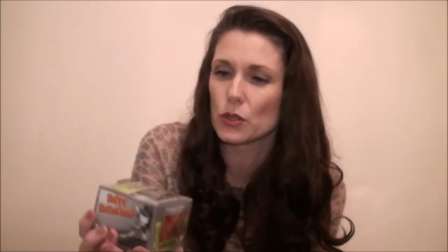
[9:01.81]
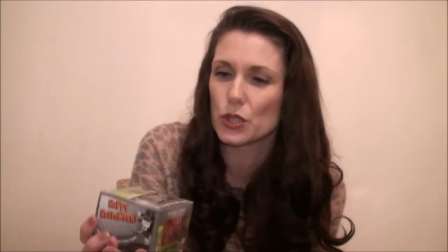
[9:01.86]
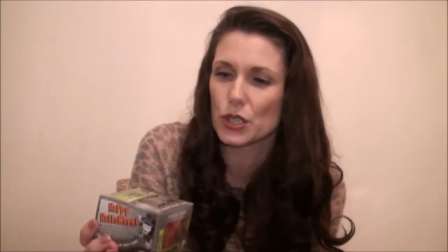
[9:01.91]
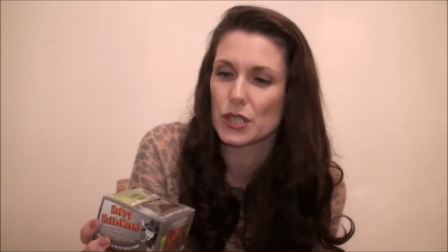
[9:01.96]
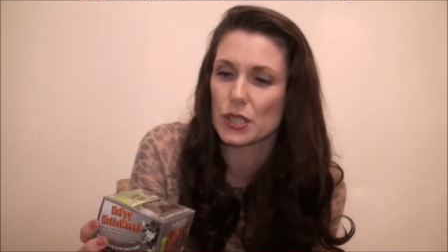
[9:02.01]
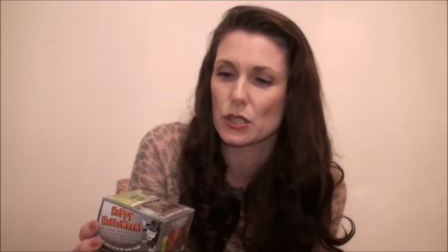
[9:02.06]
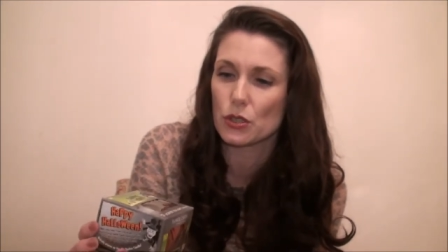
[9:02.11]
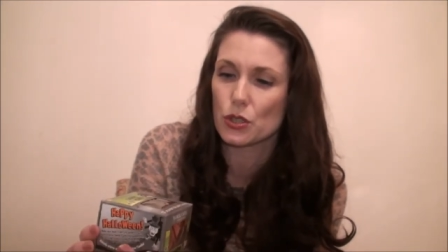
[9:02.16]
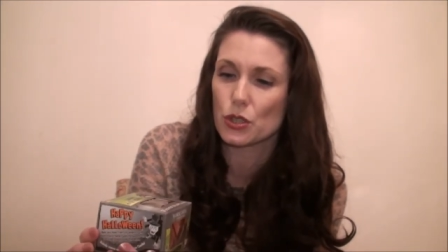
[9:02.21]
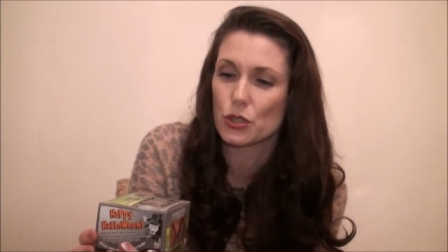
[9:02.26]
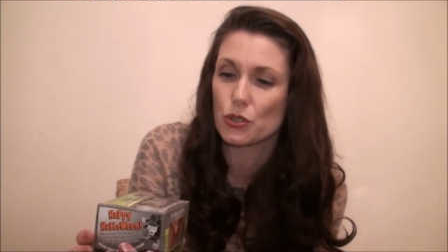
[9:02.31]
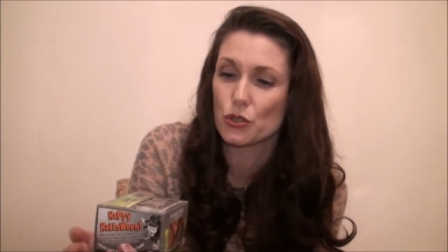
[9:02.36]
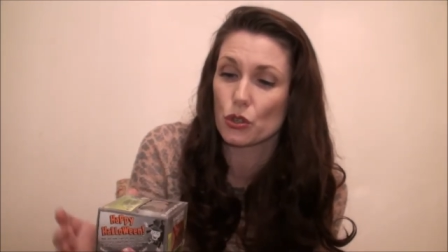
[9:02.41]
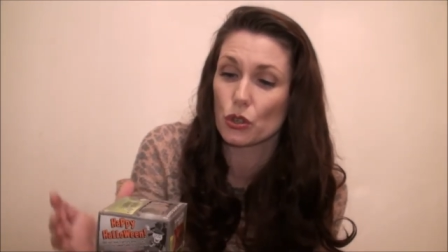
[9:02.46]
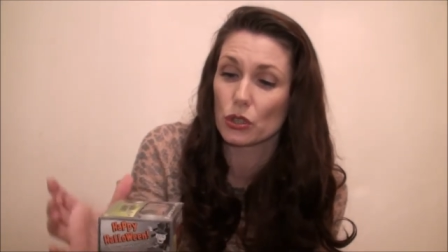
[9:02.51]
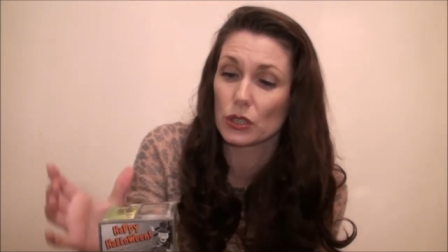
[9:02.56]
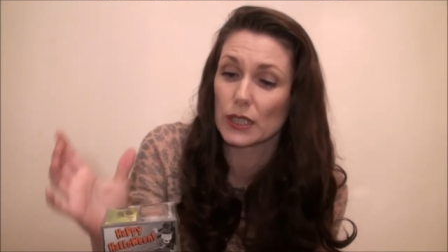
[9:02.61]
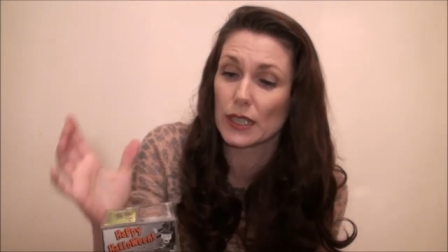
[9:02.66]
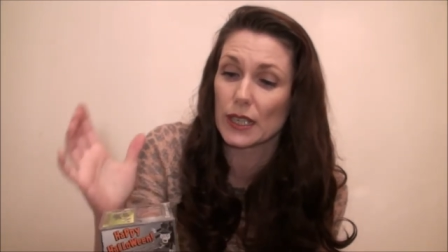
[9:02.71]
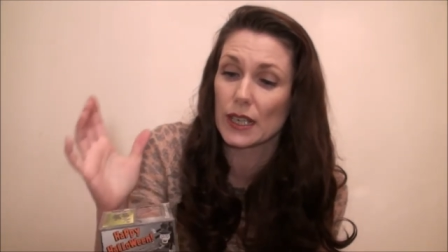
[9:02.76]
just as
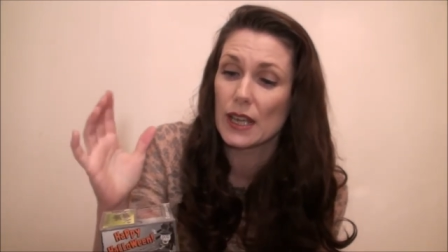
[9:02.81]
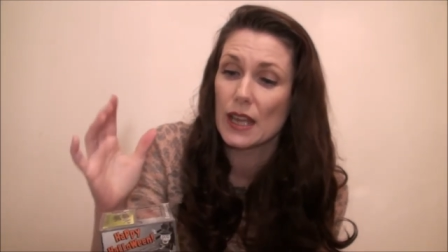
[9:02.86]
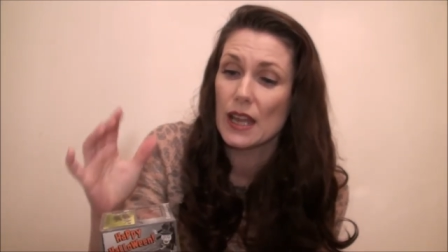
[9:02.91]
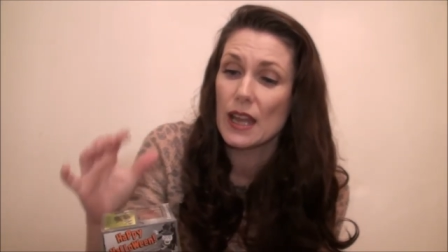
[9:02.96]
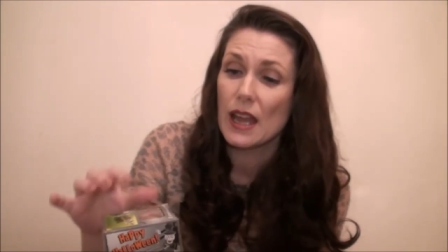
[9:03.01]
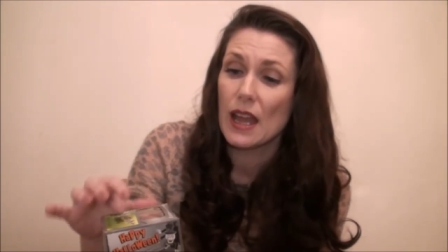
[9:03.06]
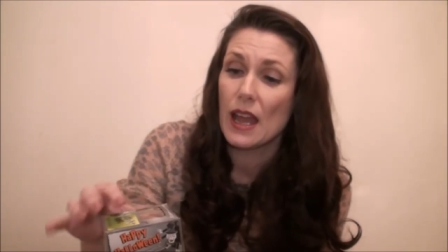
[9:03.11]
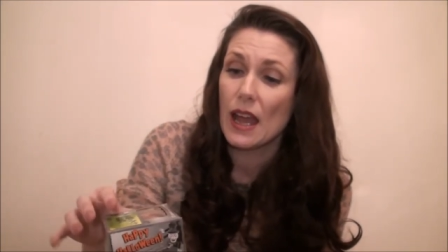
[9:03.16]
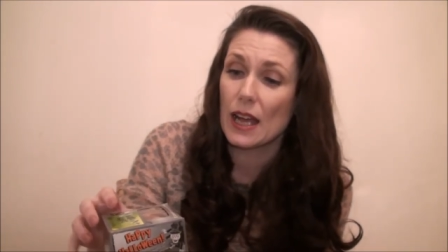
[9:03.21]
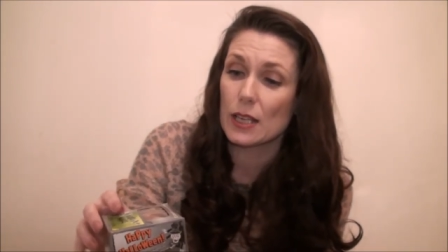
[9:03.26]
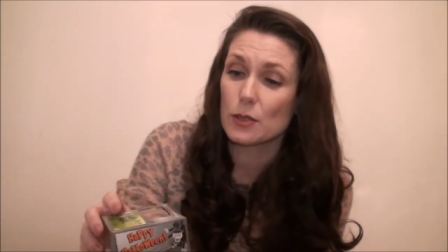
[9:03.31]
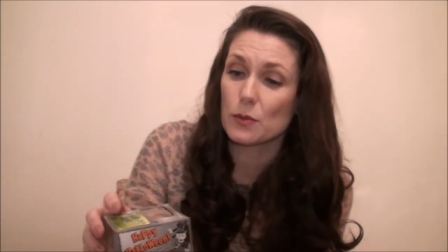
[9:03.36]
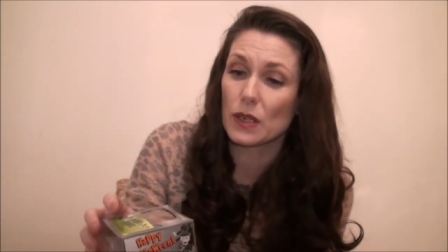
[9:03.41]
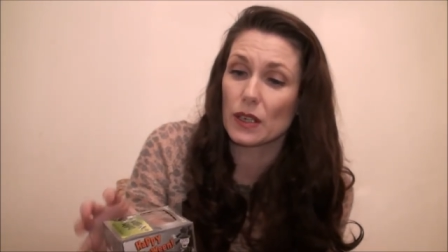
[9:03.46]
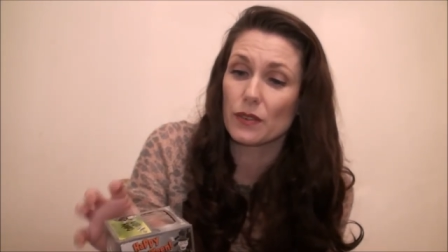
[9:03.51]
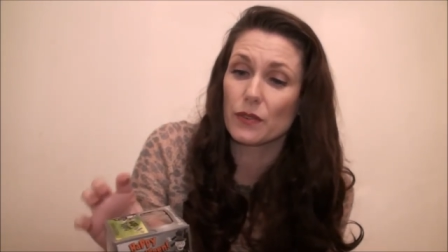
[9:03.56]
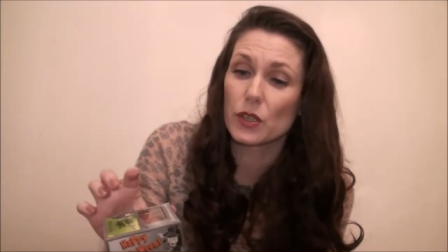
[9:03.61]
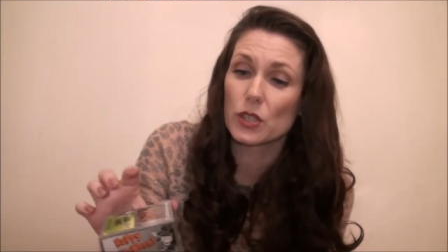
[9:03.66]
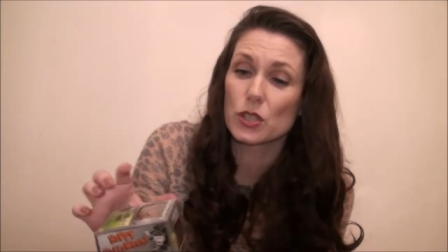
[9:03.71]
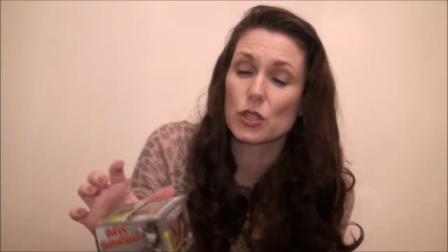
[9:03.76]
strongly as when I
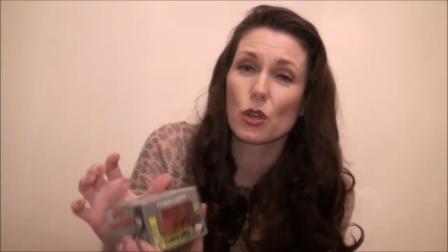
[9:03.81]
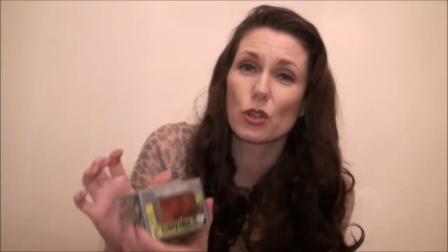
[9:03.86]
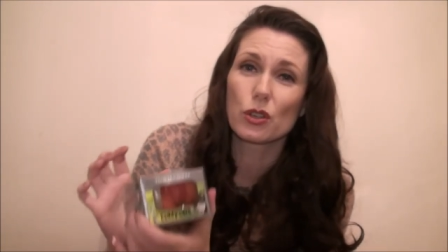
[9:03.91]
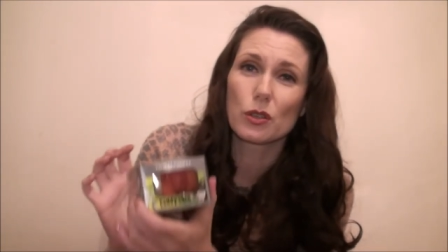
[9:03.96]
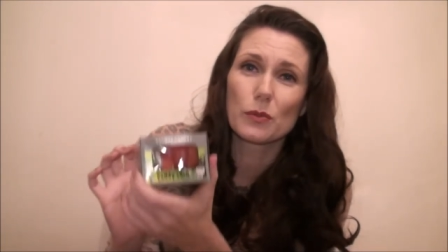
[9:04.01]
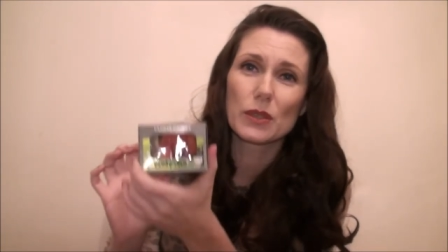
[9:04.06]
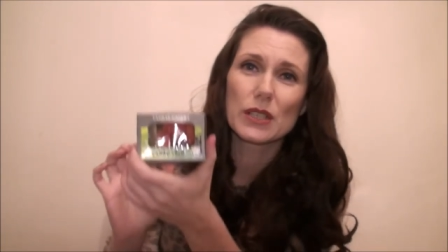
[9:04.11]
first got them.